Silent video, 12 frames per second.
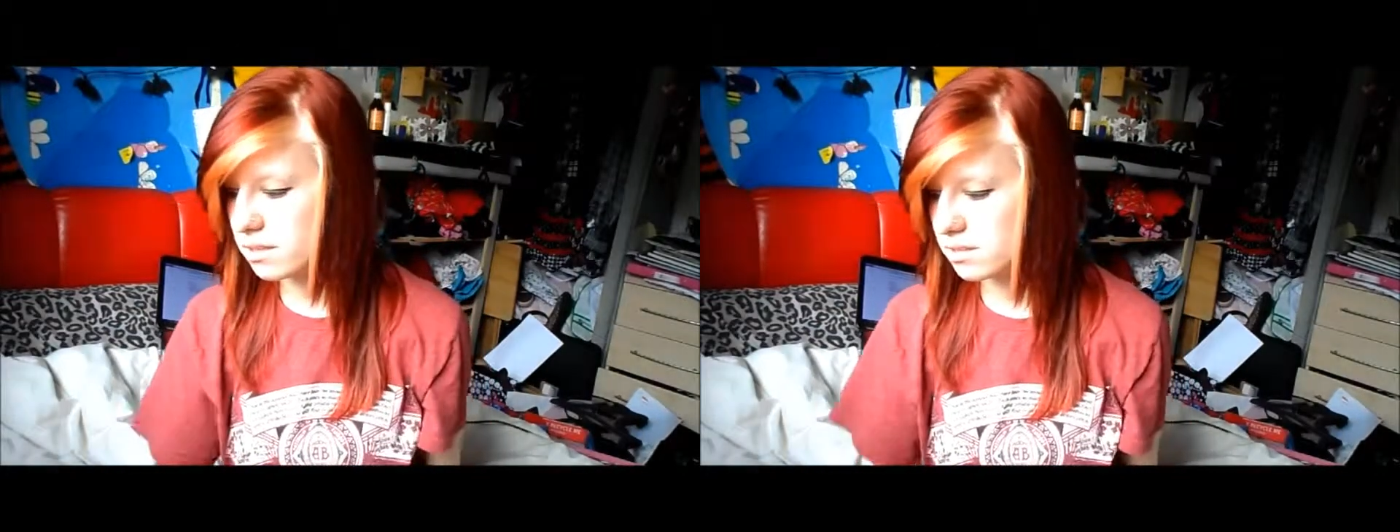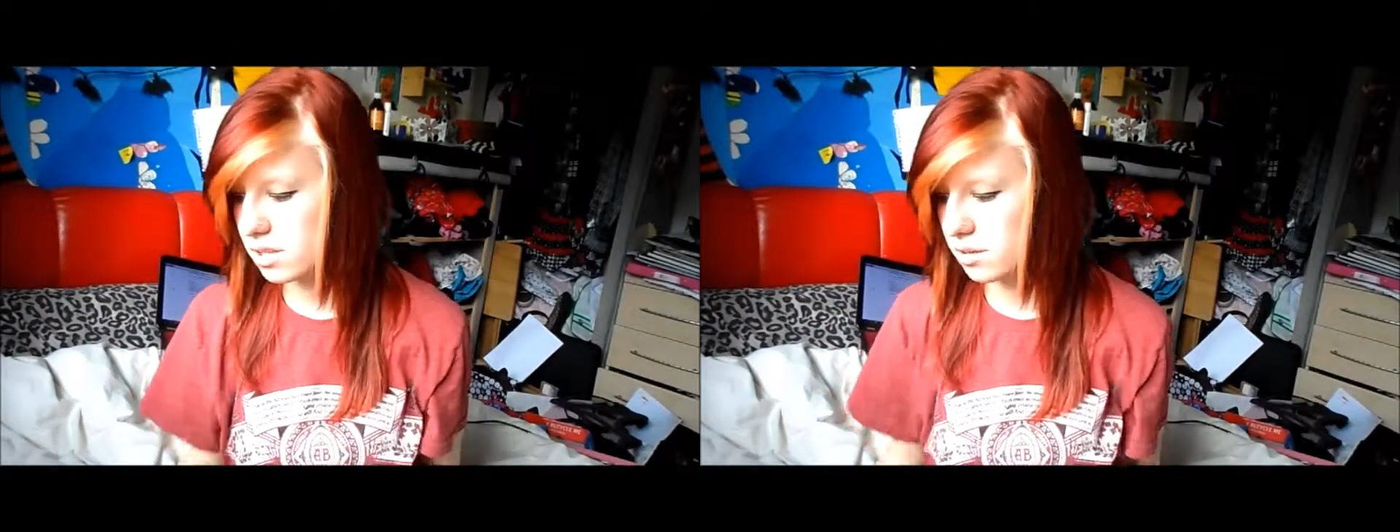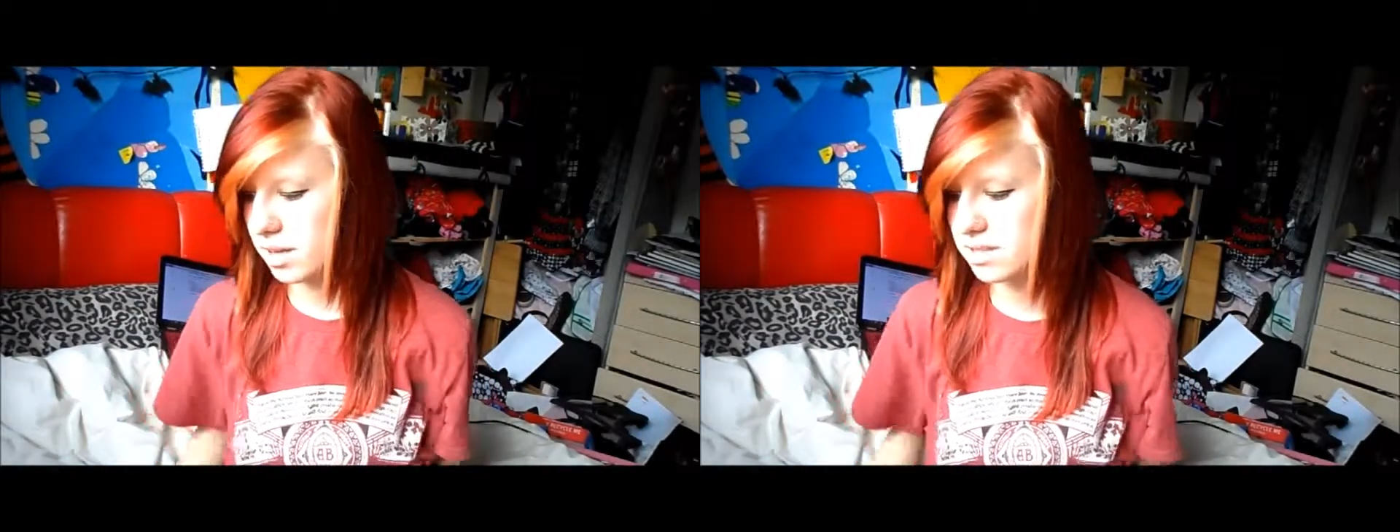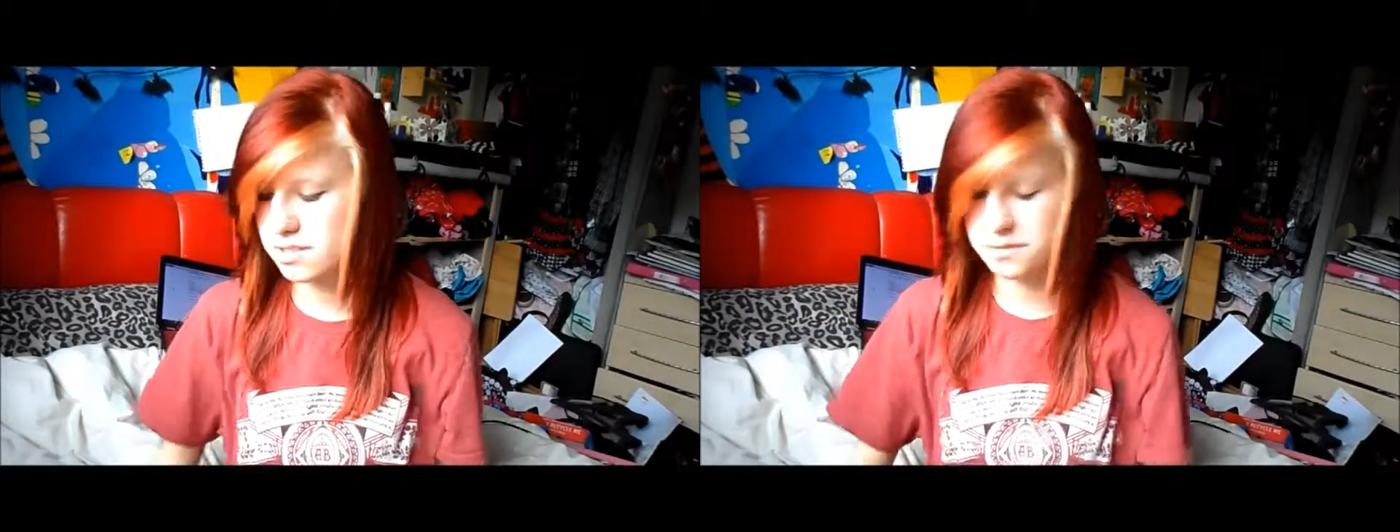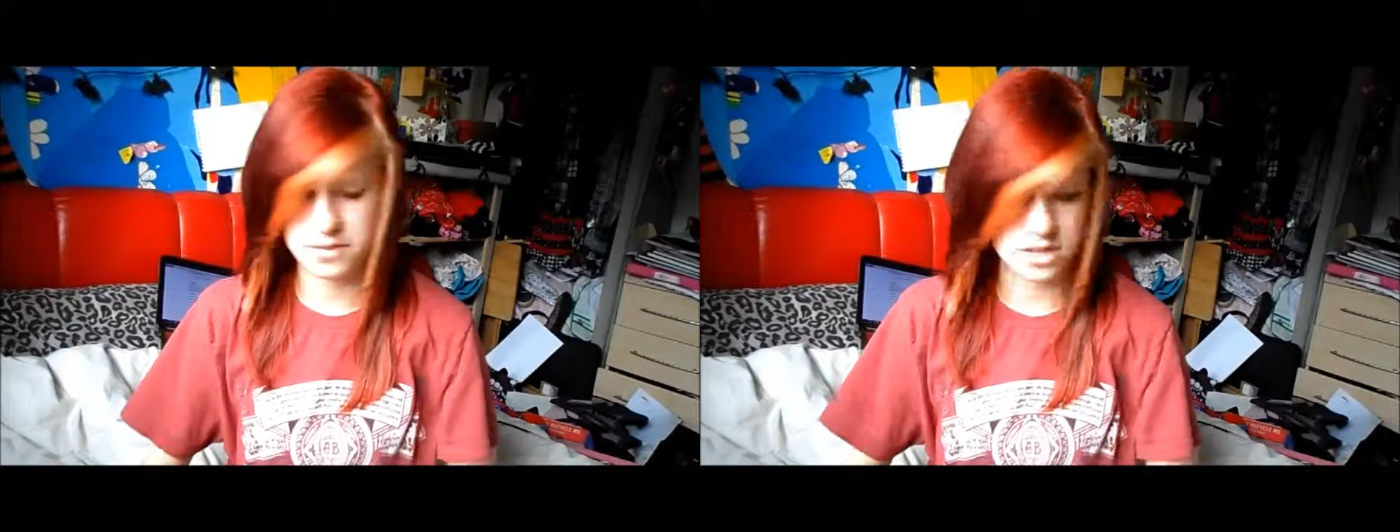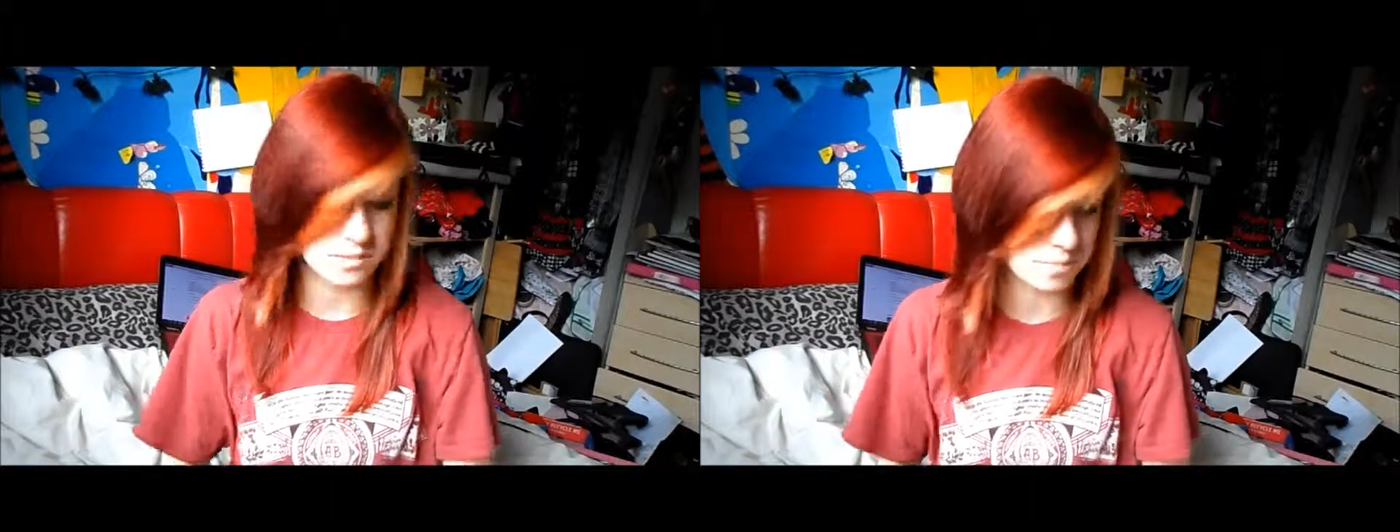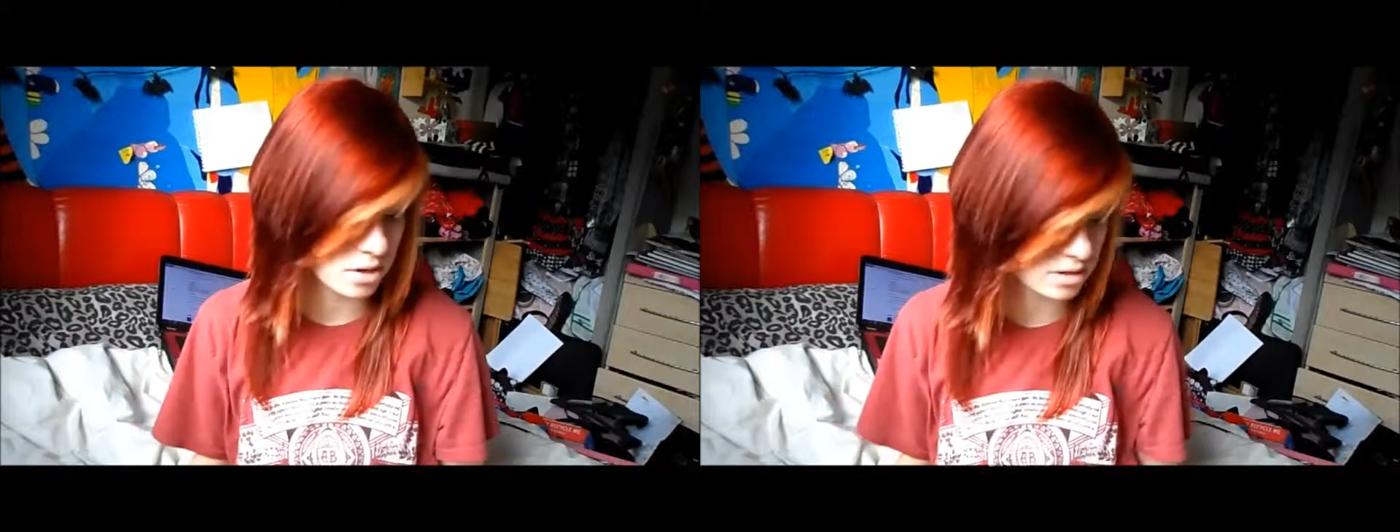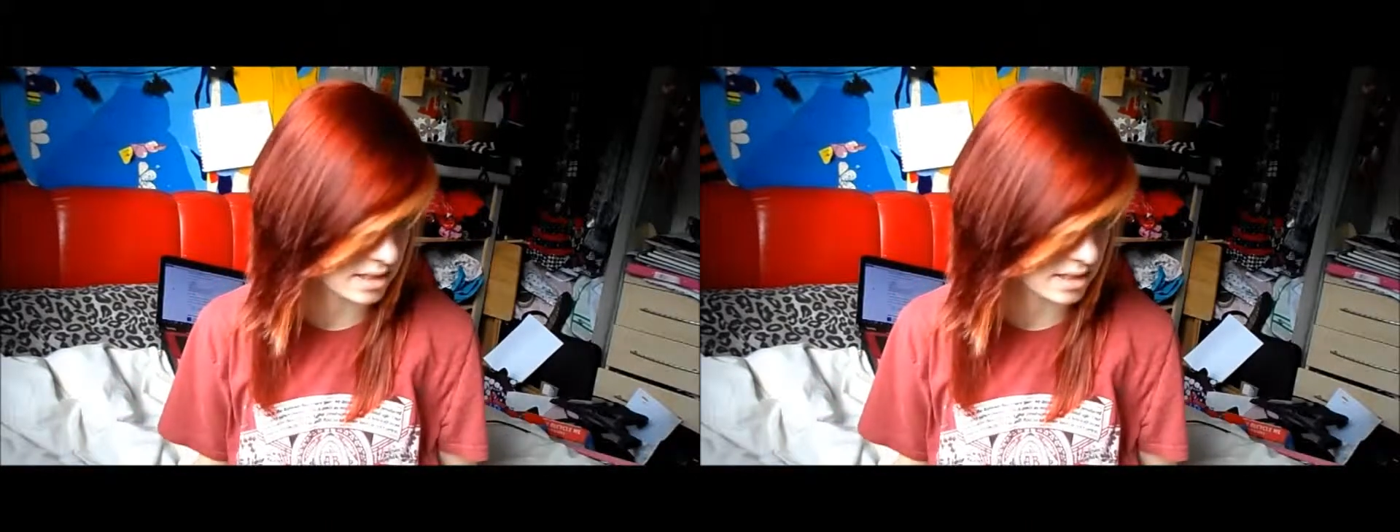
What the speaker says: So that's the first